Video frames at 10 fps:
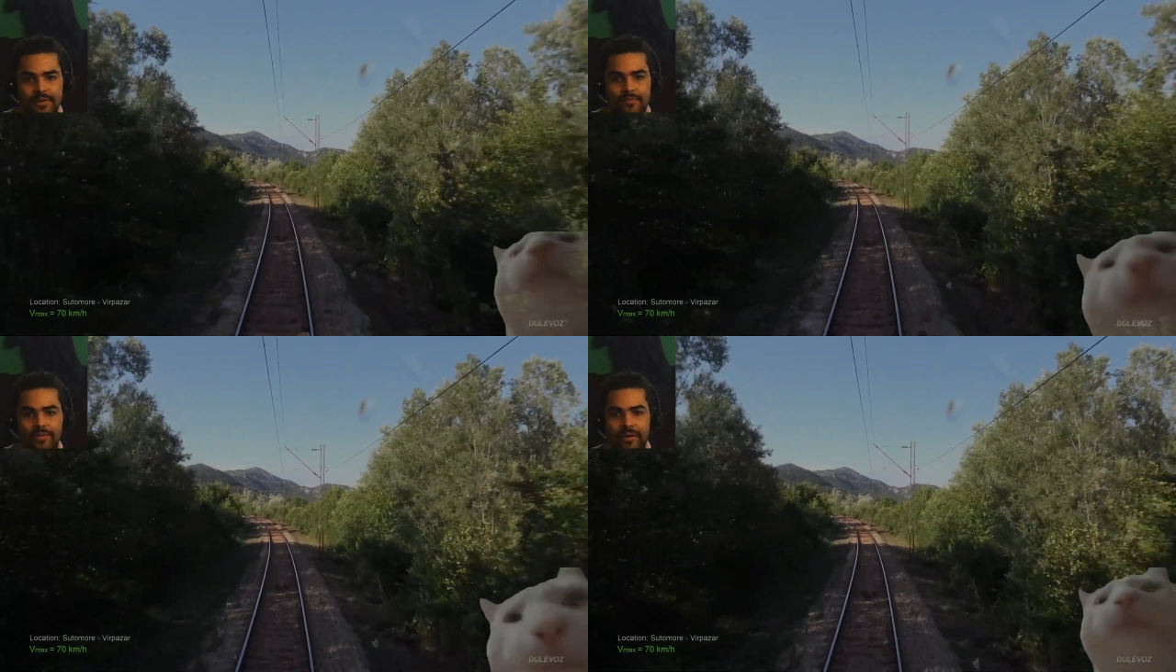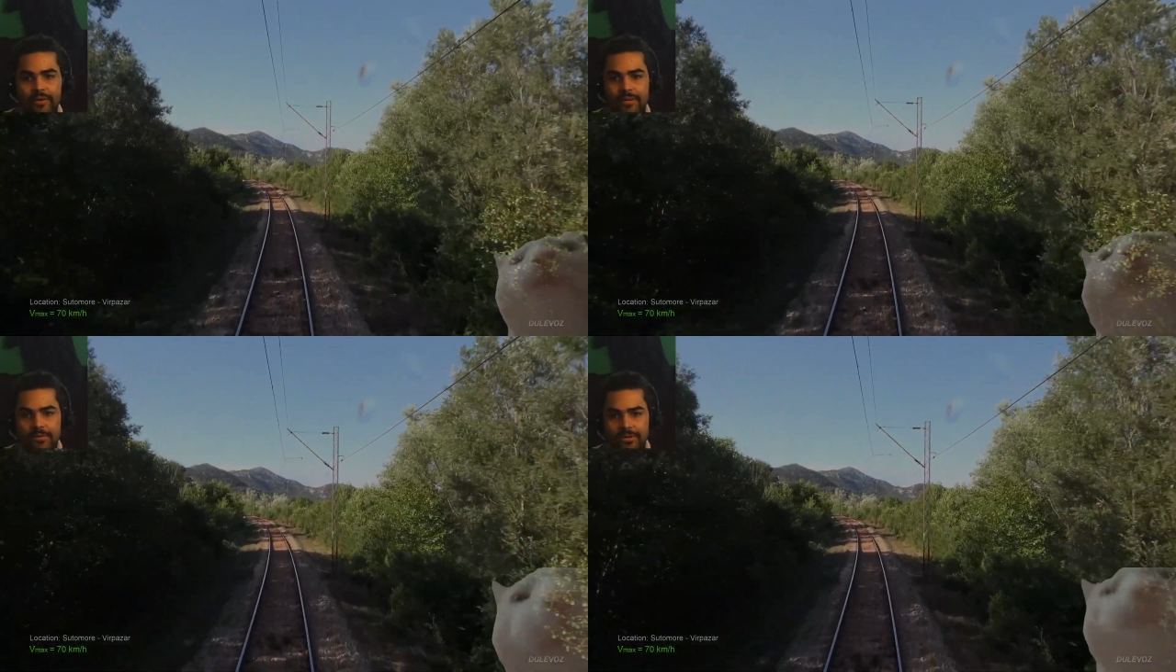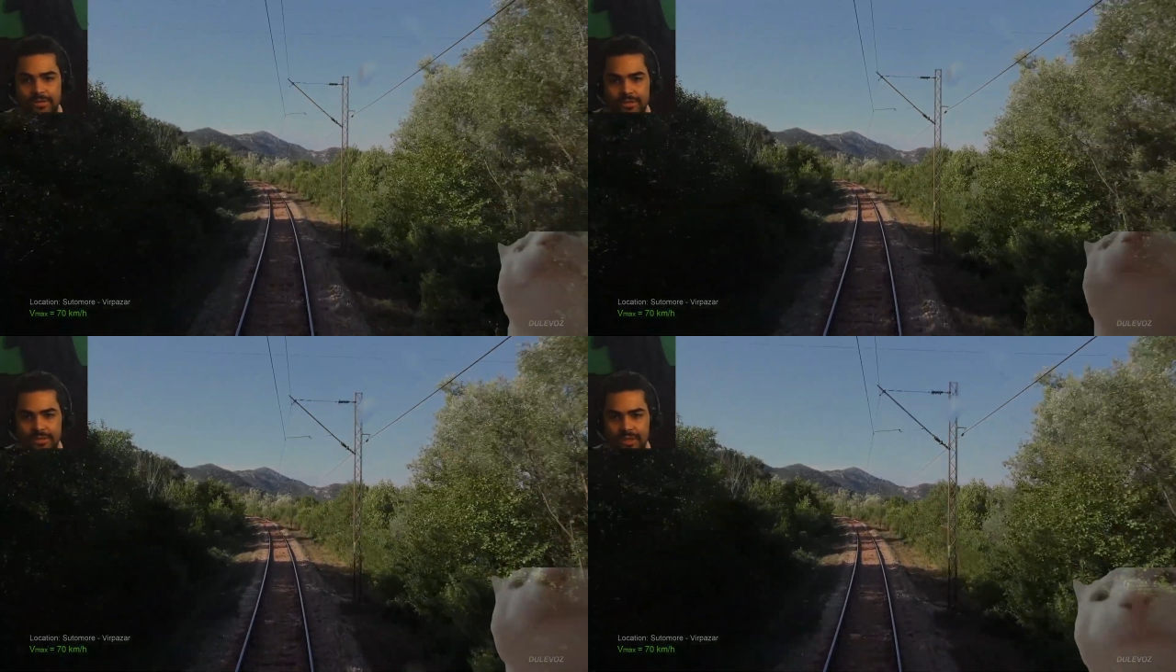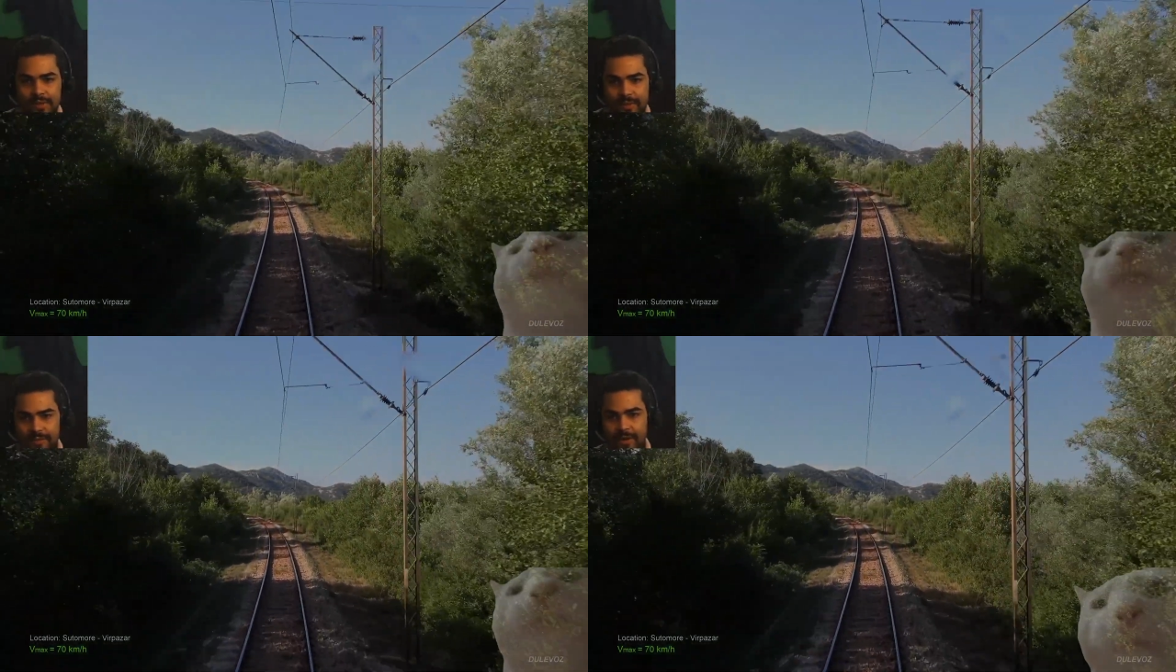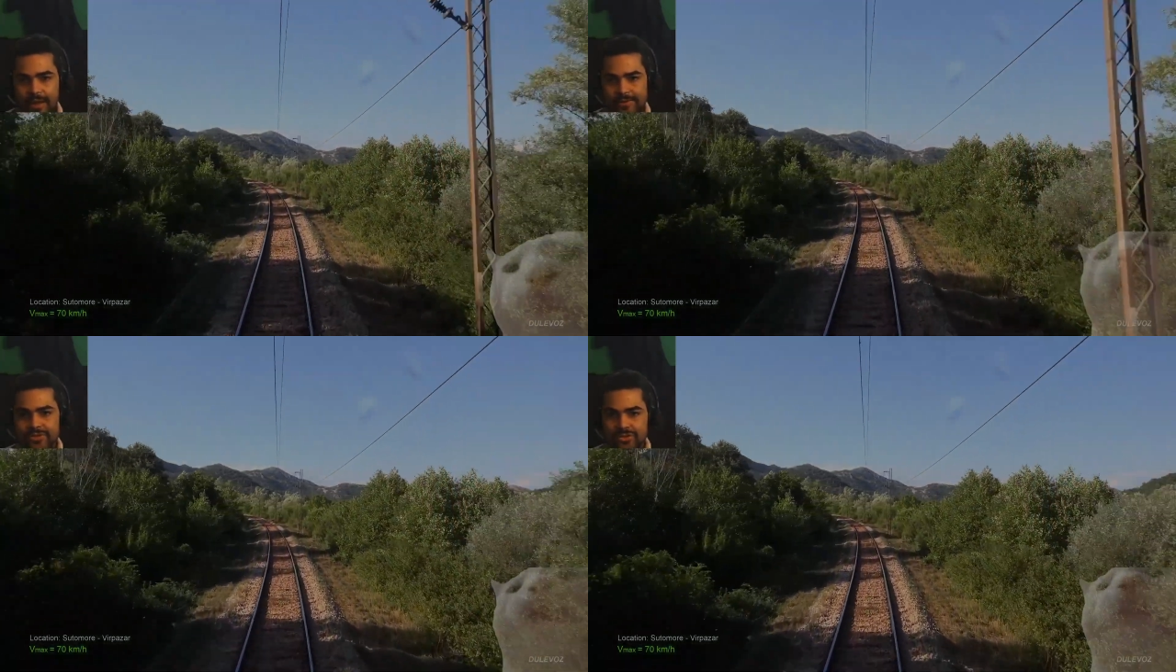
Variables, on the other hand,